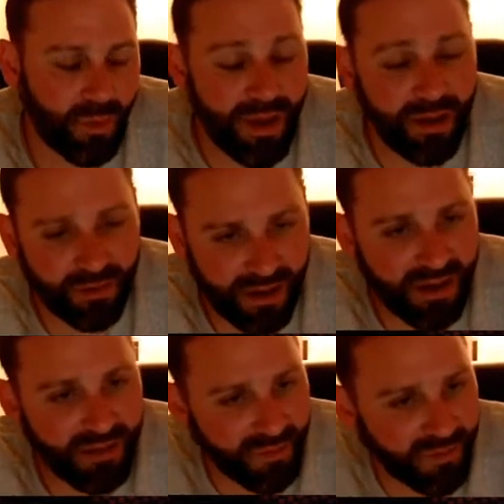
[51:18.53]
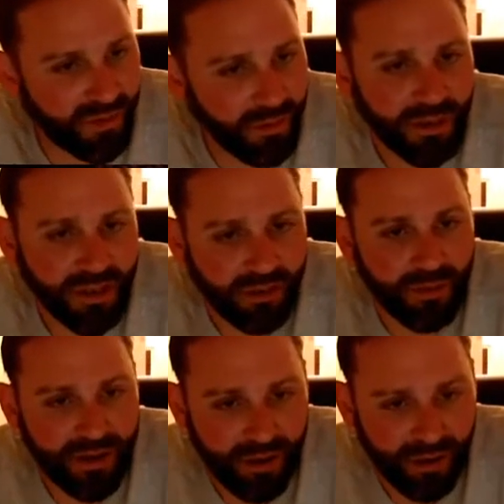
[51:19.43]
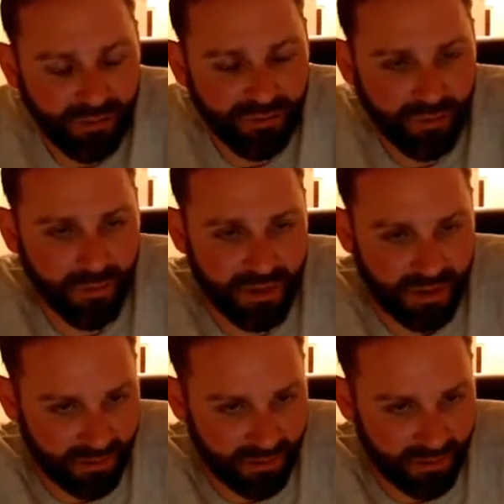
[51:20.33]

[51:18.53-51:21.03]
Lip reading: So we actually had a facility in Reno for 3